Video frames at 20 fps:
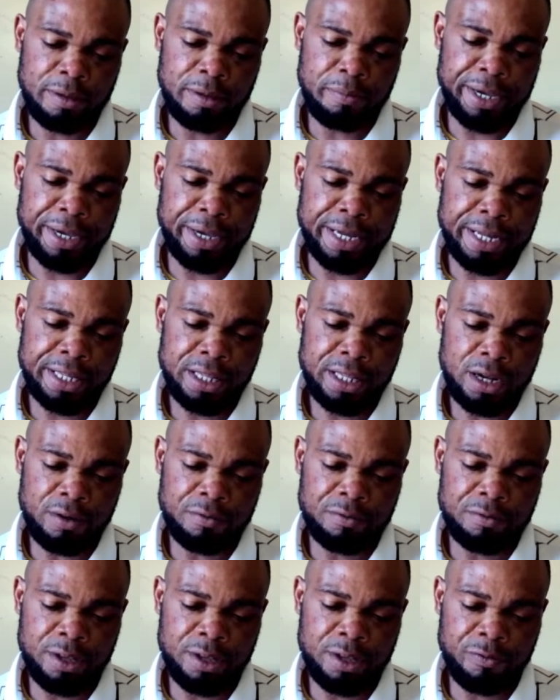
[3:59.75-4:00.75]
on the
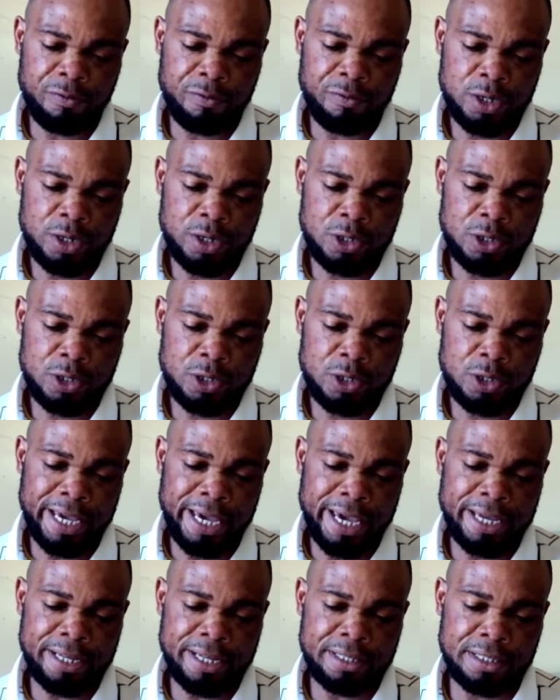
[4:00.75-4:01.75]
video.
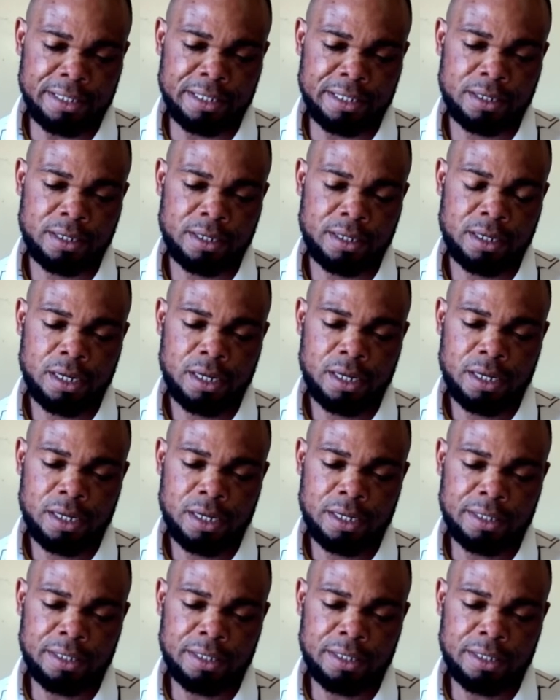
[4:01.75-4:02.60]
Okay,